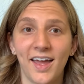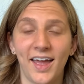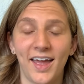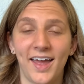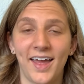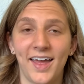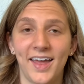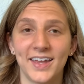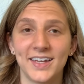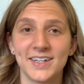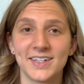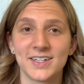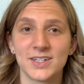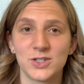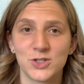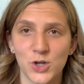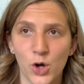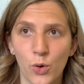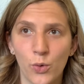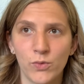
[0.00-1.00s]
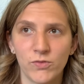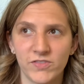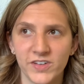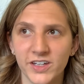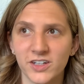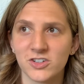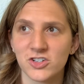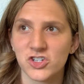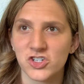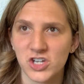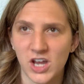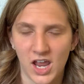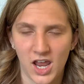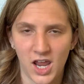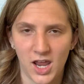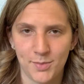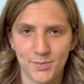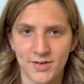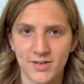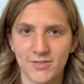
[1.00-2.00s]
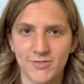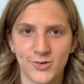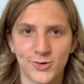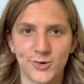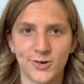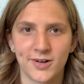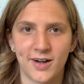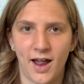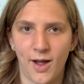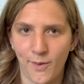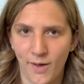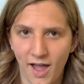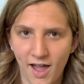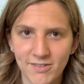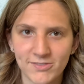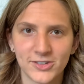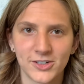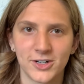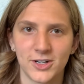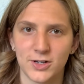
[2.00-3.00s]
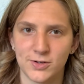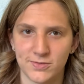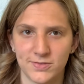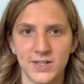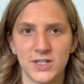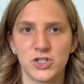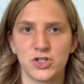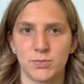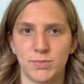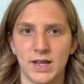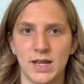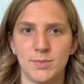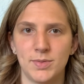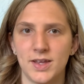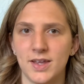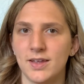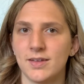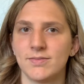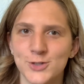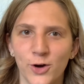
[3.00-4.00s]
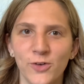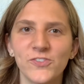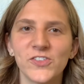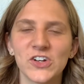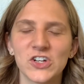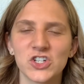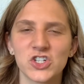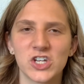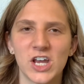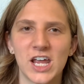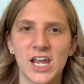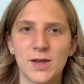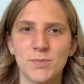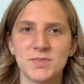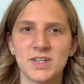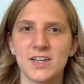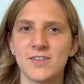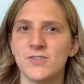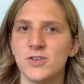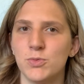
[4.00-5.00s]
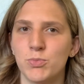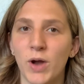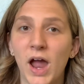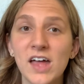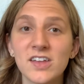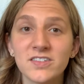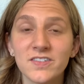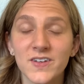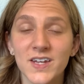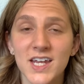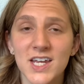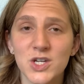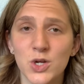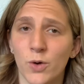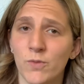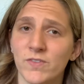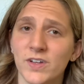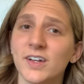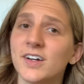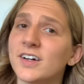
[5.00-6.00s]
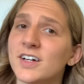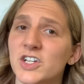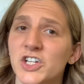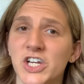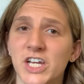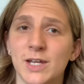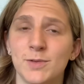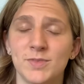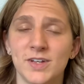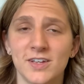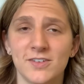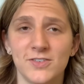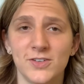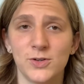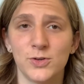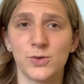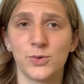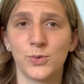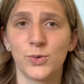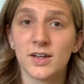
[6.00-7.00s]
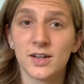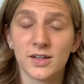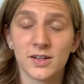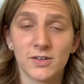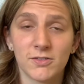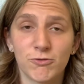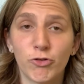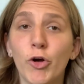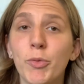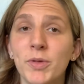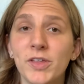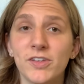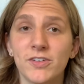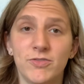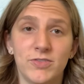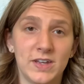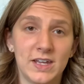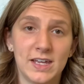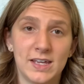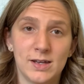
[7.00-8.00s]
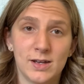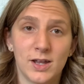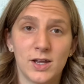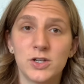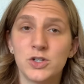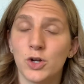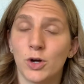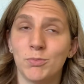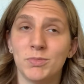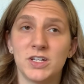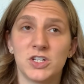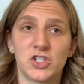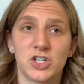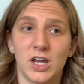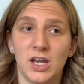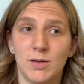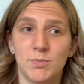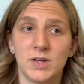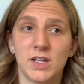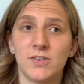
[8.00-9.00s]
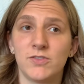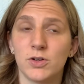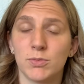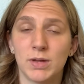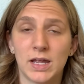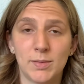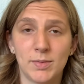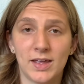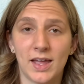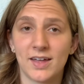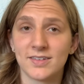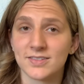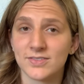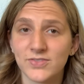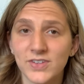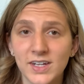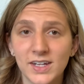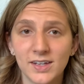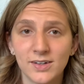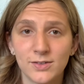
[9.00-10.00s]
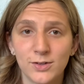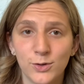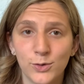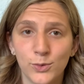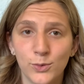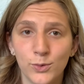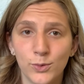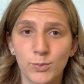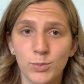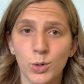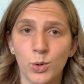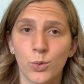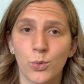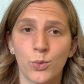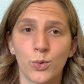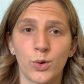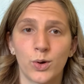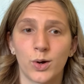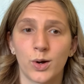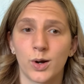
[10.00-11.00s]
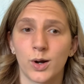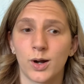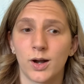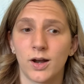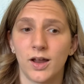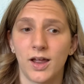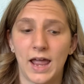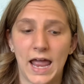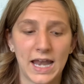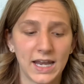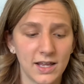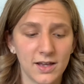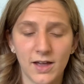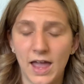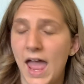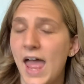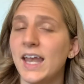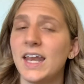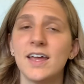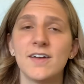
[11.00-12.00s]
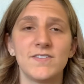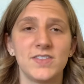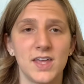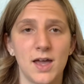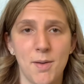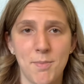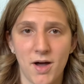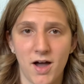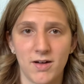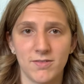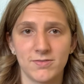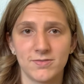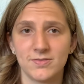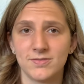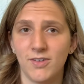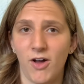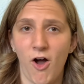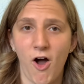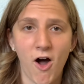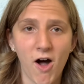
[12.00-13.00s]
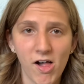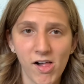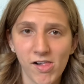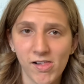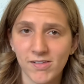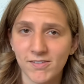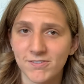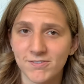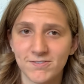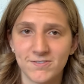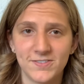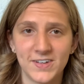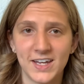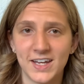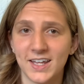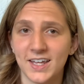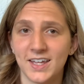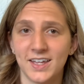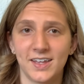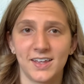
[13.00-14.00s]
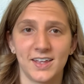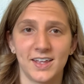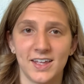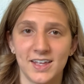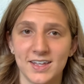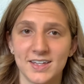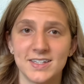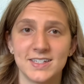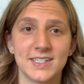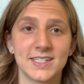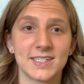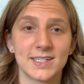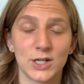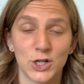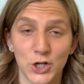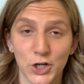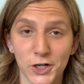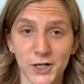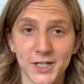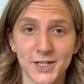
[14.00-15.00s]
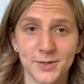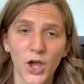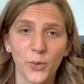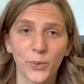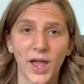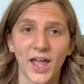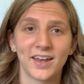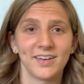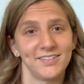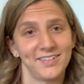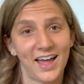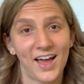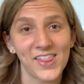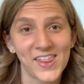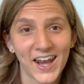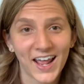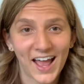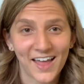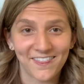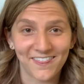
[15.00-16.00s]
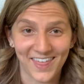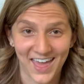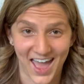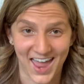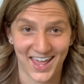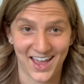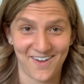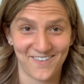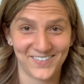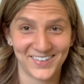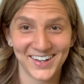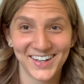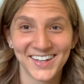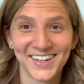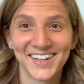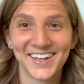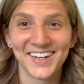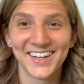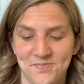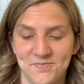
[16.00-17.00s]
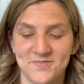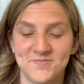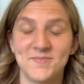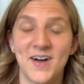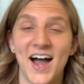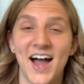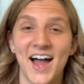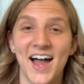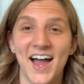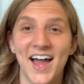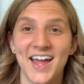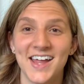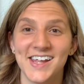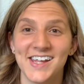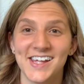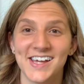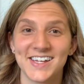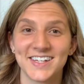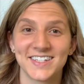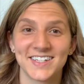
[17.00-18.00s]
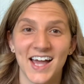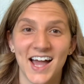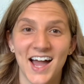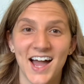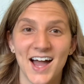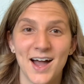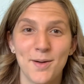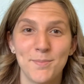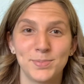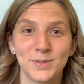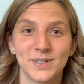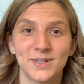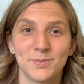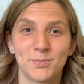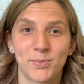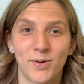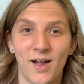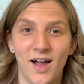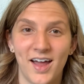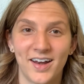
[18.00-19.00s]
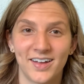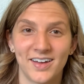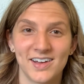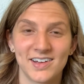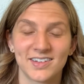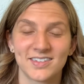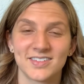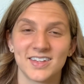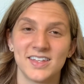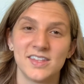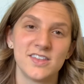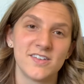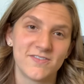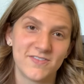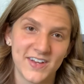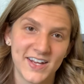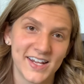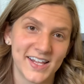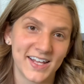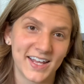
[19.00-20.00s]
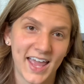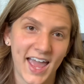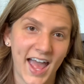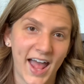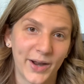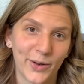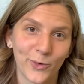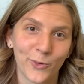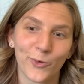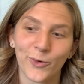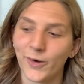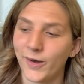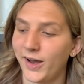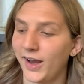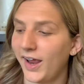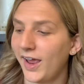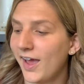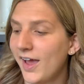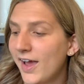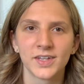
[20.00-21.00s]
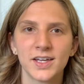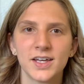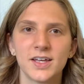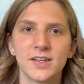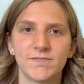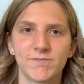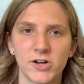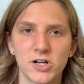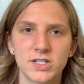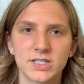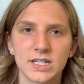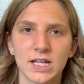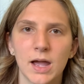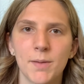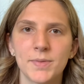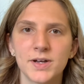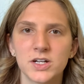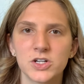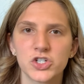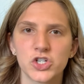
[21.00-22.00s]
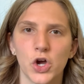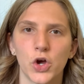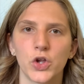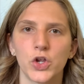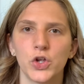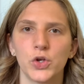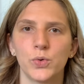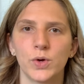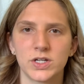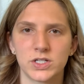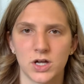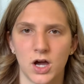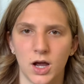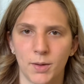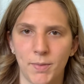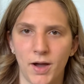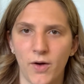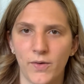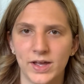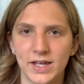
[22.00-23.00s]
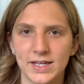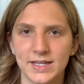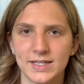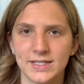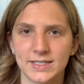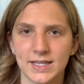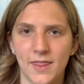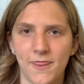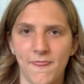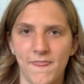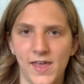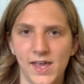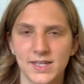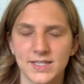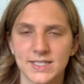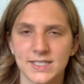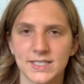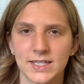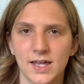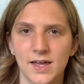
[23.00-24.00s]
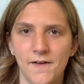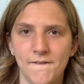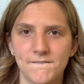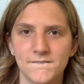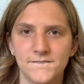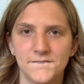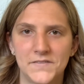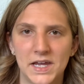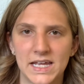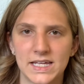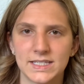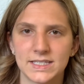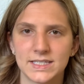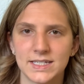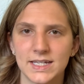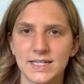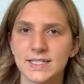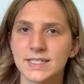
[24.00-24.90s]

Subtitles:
and don't feel shame for however you feed your baby. Don't feel ashamed if you breastfeed, don't feel ashamed if you formula feed, don't be ashamed if your baby has a feeding tube or any of the above. All feeding is good. Okay, now that I got that out, my top products in the feeding category. First thing I'm gonna show you and talk about is this fancy